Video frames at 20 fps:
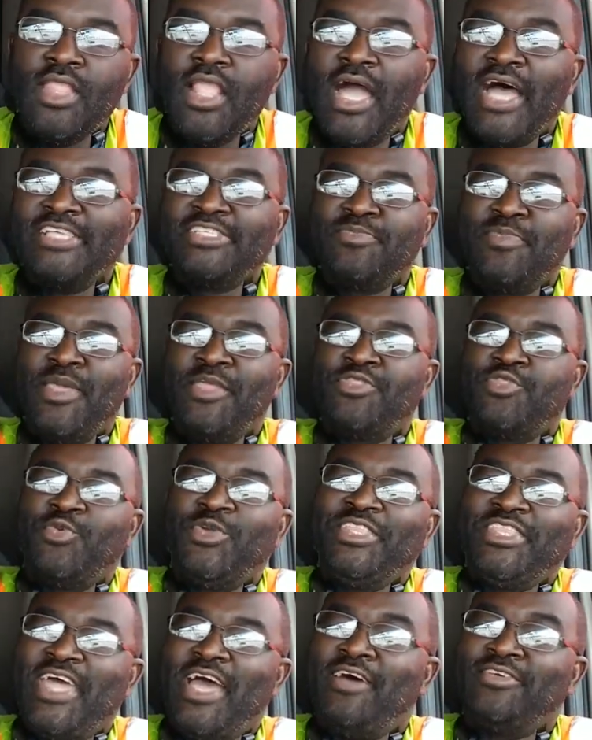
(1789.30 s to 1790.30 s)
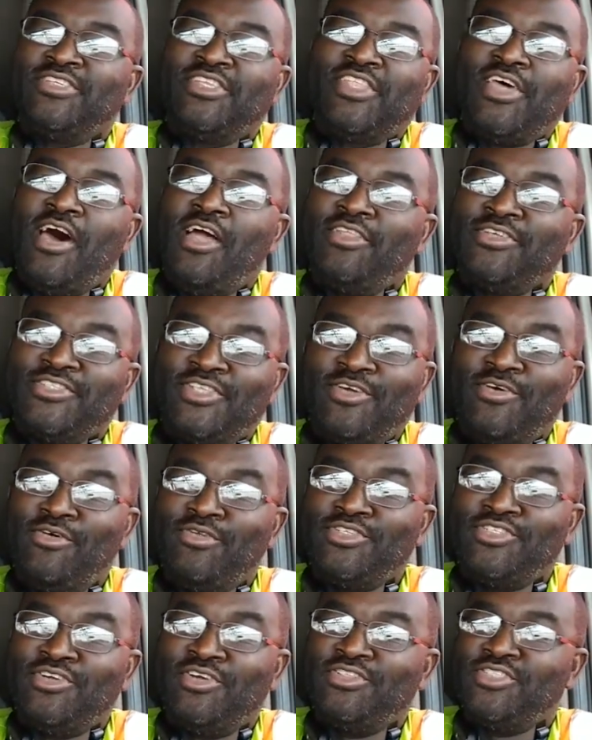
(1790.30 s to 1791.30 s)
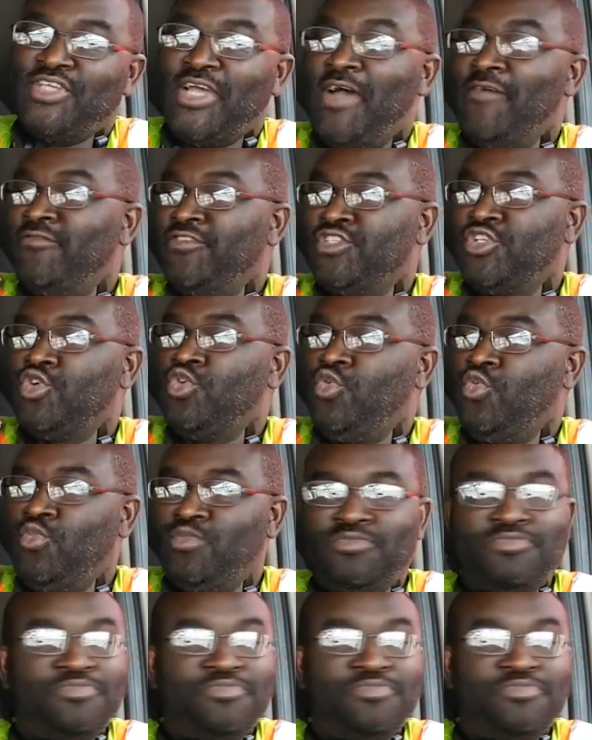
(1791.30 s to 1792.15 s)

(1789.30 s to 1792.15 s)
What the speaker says: I spent $3,000 to go to truck driving school.